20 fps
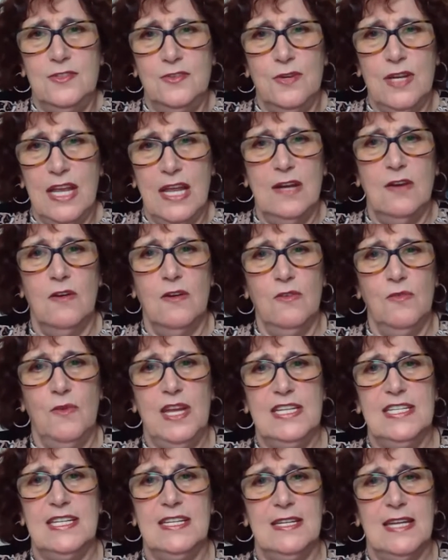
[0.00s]
you can
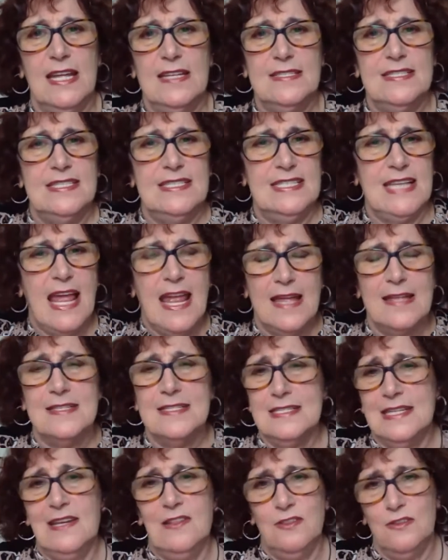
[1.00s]
already
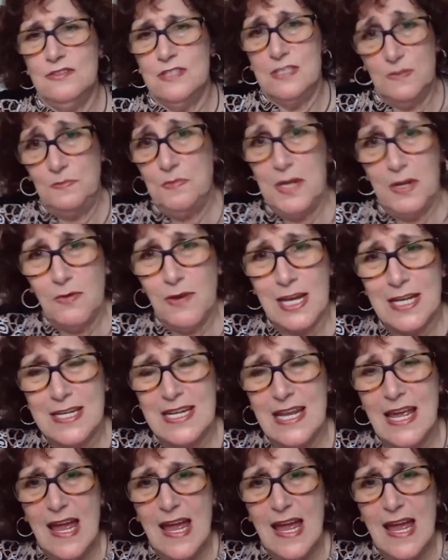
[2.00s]
sense in the Spirit